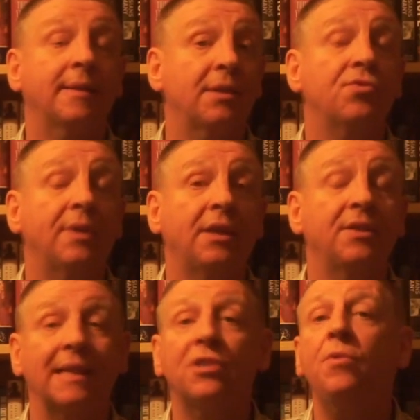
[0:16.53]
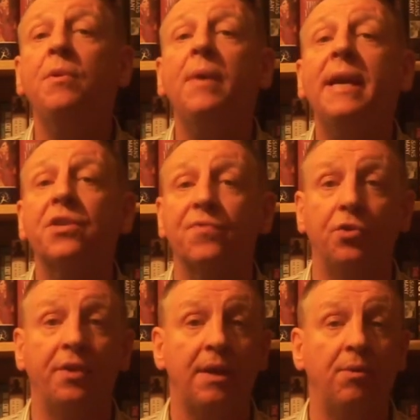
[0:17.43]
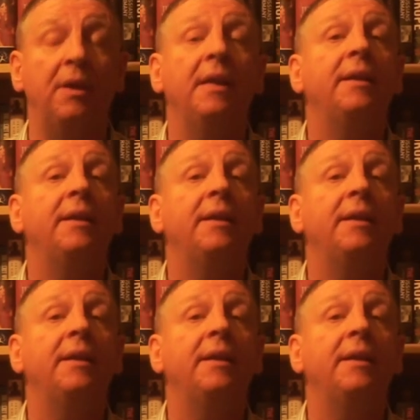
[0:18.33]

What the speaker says: That's right, because that's who he works for now.